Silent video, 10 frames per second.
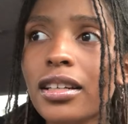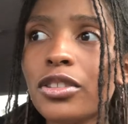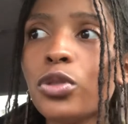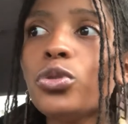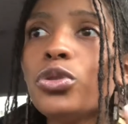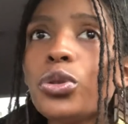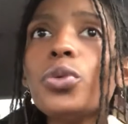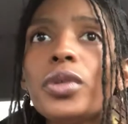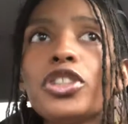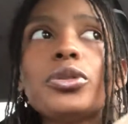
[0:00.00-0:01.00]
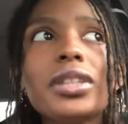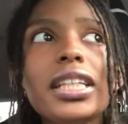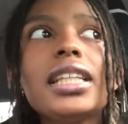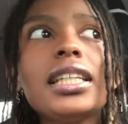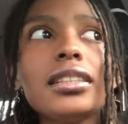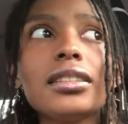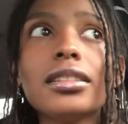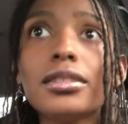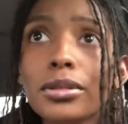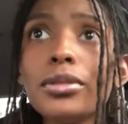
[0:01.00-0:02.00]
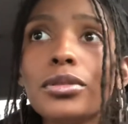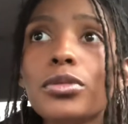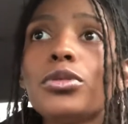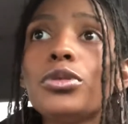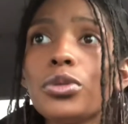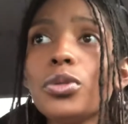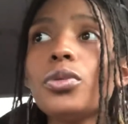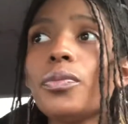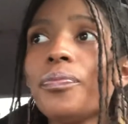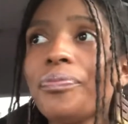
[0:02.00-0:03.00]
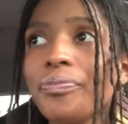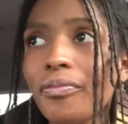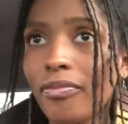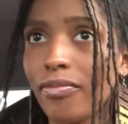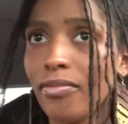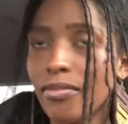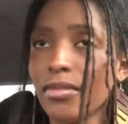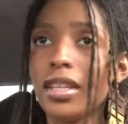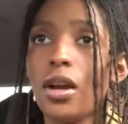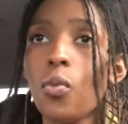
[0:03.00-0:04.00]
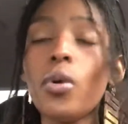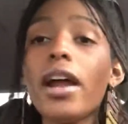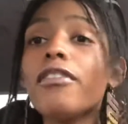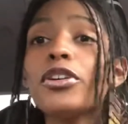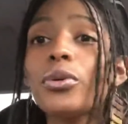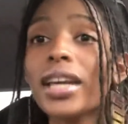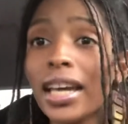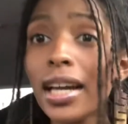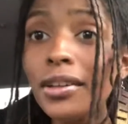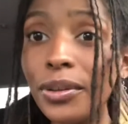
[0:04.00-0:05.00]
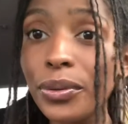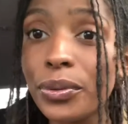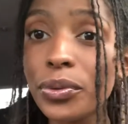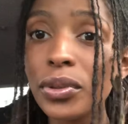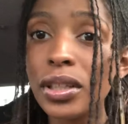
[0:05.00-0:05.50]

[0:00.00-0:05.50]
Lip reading: you do what you need to do. You do whatever you can do